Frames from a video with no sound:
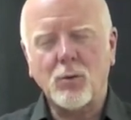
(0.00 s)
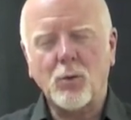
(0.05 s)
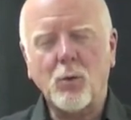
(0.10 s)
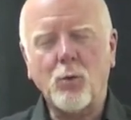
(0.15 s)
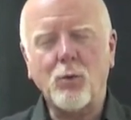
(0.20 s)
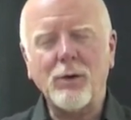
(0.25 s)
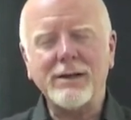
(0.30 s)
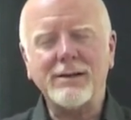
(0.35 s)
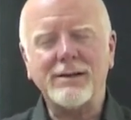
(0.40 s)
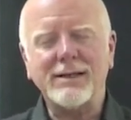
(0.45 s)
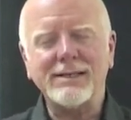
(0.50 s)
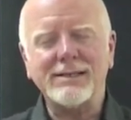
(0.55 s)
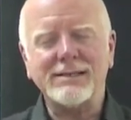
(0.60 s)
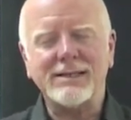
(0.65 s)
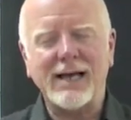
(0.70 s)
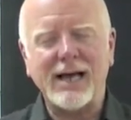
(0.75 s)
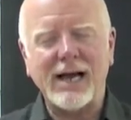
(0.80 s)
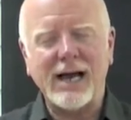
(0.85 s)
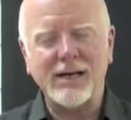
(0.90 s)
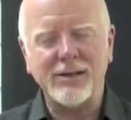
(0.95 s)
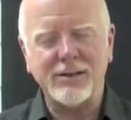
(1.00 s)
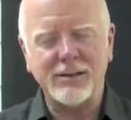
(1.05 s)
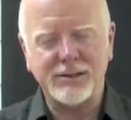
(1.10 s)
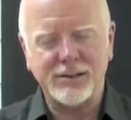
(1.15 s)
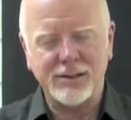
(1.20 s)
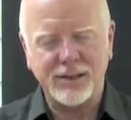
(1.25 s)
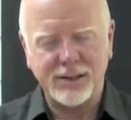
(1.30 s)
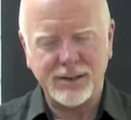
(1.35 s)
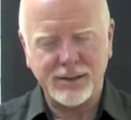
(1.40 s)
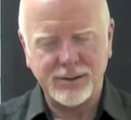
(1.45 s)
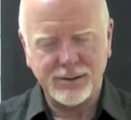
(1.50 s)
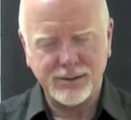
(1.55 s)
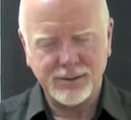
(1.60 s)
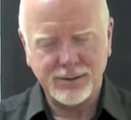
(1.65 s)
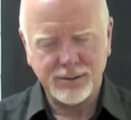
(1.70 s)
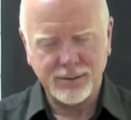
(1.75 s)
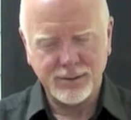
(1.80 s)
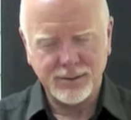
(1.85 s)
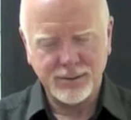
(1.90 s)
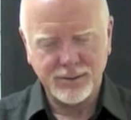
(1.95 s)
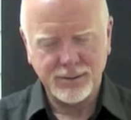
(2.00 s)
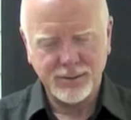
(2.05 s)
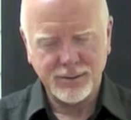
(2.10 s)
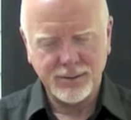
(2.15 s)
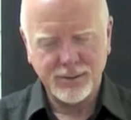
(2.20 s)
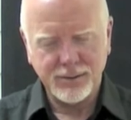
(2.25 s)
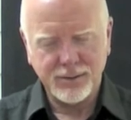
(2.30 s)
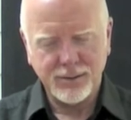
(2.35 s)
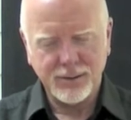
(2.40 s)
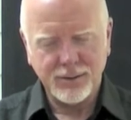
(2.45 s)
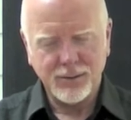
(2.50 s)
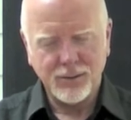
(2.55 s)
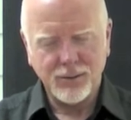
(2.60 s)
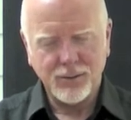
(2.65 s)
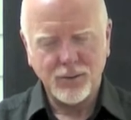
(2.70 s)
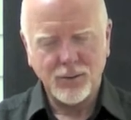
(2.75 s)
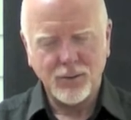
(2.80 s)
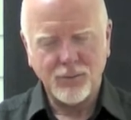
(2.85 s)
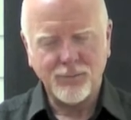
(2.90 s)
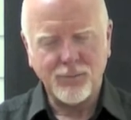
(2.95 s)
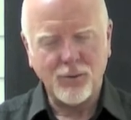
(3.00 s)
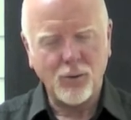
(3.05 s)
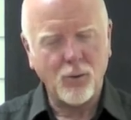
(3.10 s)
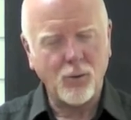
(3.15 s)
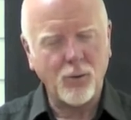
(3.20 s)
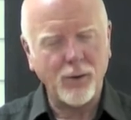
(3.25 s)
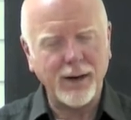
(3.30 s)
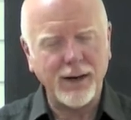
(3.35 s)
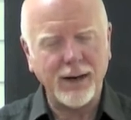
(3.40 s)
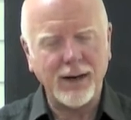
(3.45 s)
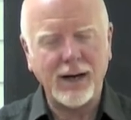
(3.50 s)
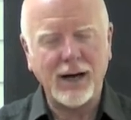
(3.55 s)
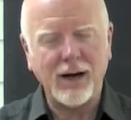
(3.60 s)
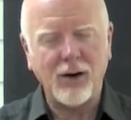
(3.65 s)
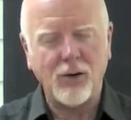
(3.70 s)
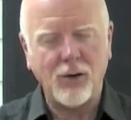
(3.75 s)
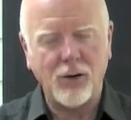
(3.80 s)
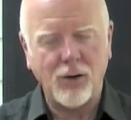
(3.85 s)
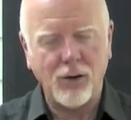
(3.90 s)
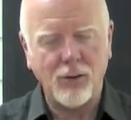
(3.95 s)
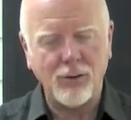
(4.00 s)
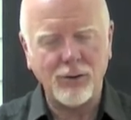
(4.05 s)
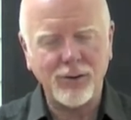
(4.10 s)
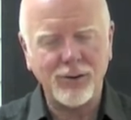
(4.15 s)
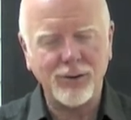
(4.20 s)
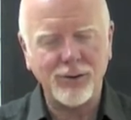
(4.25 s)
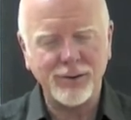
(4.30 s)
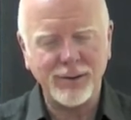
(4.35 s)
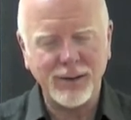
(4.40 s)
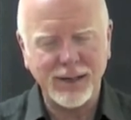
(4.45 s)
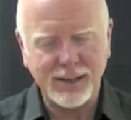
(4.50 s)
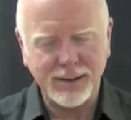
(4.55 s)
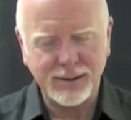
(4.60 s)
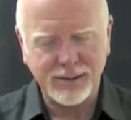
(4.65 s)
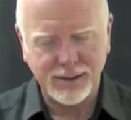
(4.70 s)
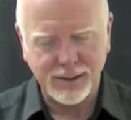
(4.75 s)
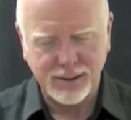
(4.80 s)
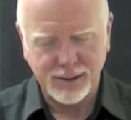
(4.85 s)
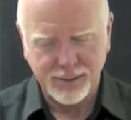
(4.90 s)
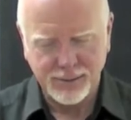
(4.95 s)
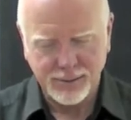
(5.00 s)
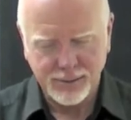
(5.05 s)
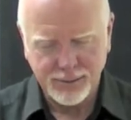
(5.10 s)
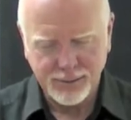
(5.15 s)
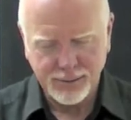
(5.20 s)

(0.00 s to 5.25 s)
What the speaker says: with this energy. For we are all connected.